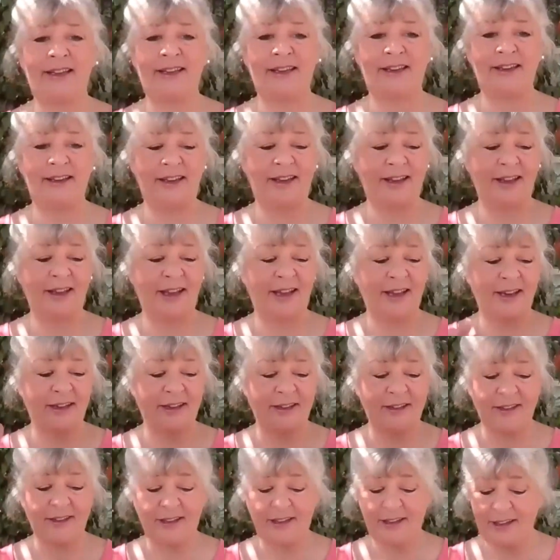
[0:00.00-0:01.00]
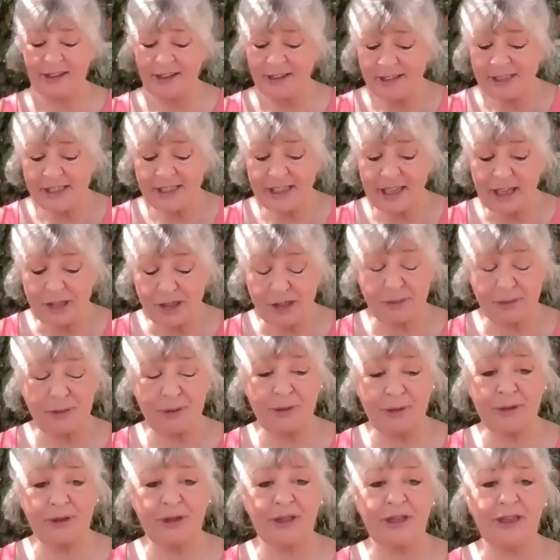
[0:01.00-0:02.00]
and I had a nice
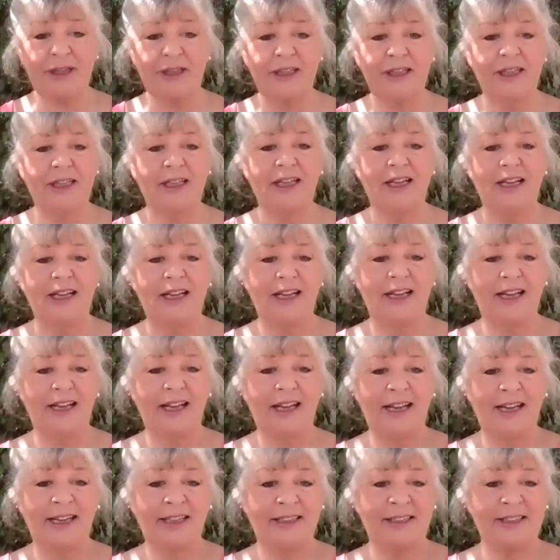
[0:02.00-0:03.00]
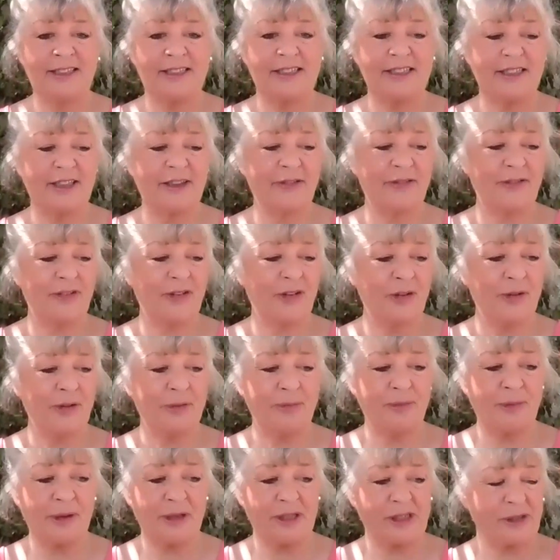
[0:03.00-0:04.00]
sketchbook and a few
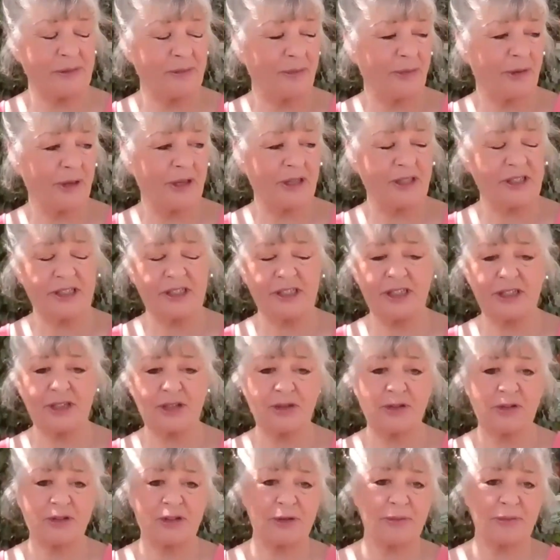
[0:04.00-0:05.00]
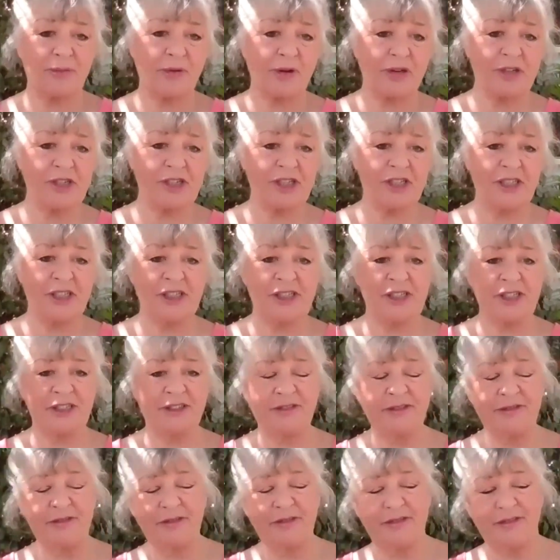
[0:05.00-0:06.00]
bits and pieces. I took some brushes
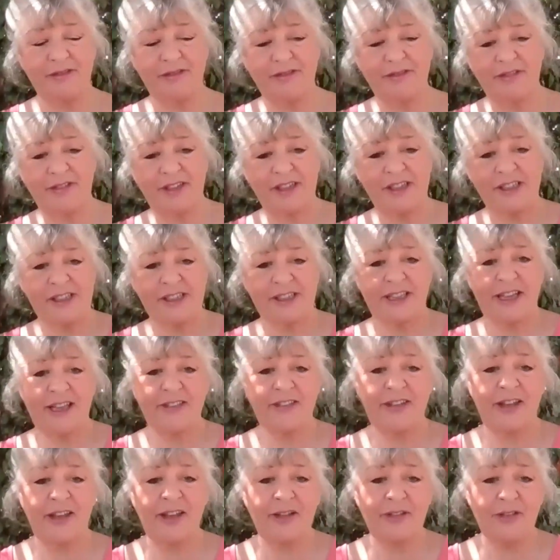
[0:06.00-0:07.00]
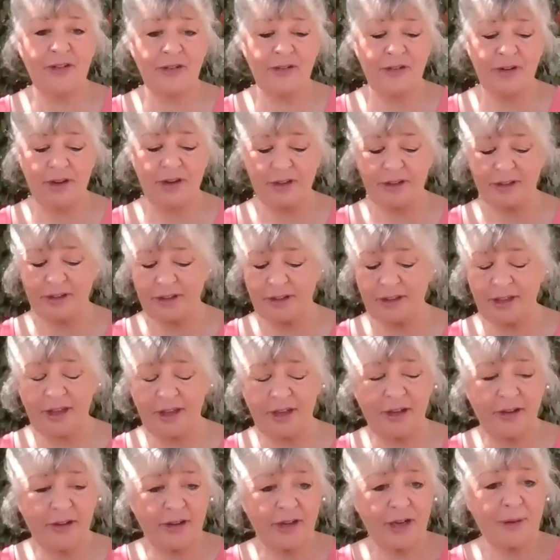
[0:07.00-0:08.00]
and this and that and the other, and
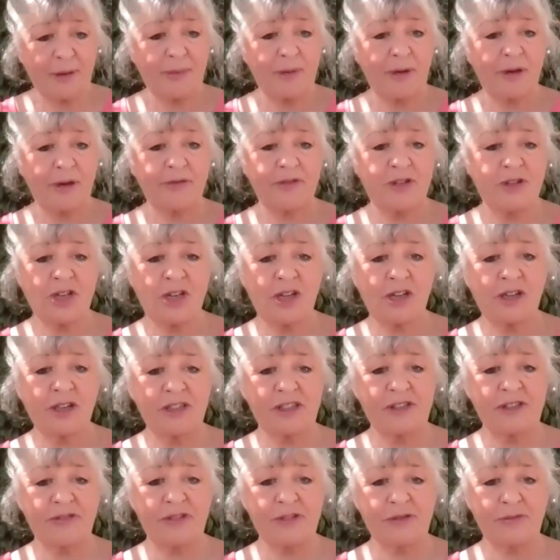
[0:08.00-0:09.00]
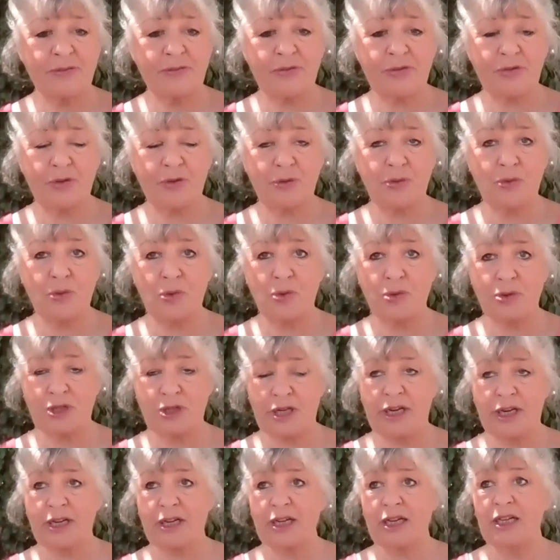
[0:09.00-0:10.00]
a couple of jars for
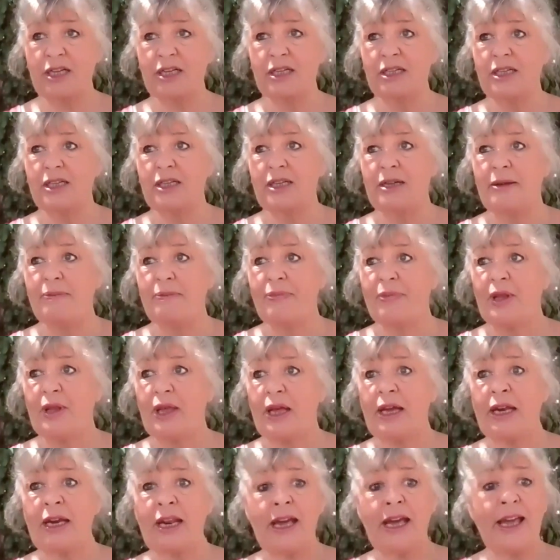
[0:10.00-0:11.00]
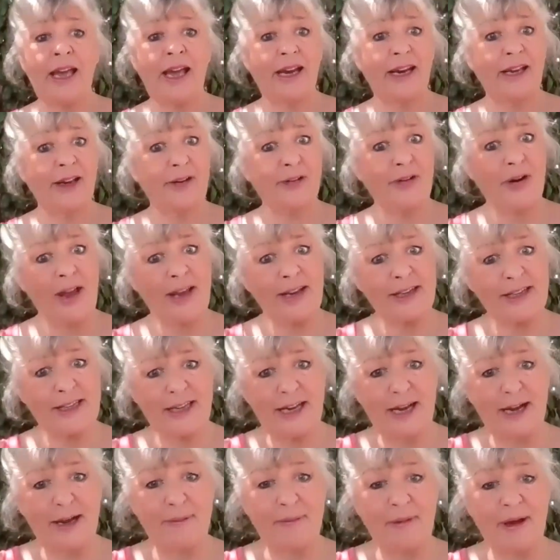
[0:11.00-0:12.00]
water. And I had a great
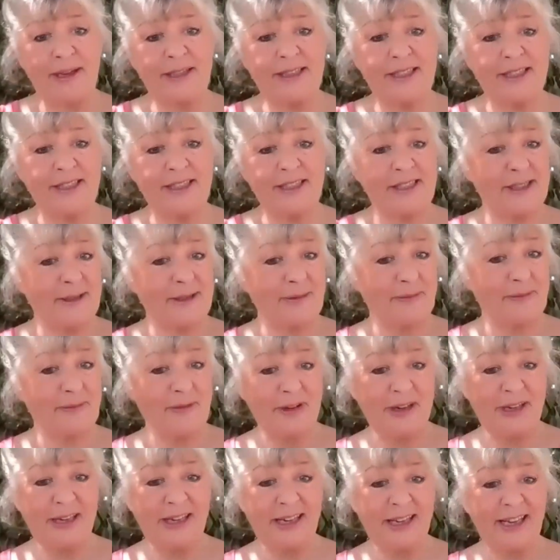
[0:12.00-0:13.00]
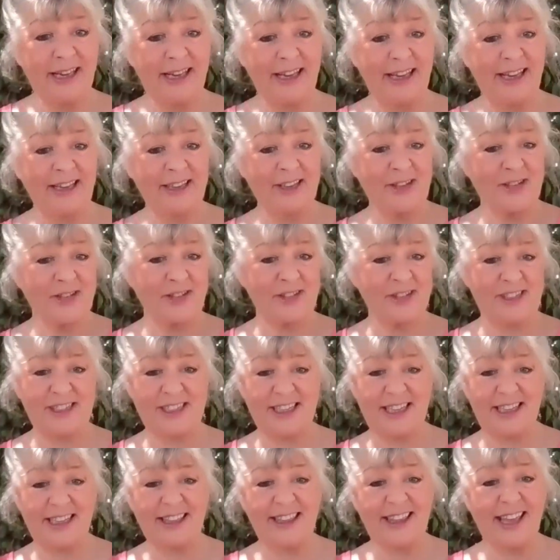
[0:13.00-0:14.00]
time. I did some really
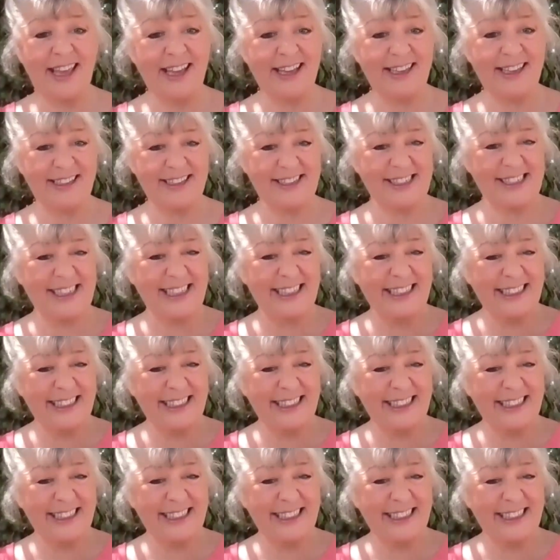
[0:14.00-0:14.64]
interesting things.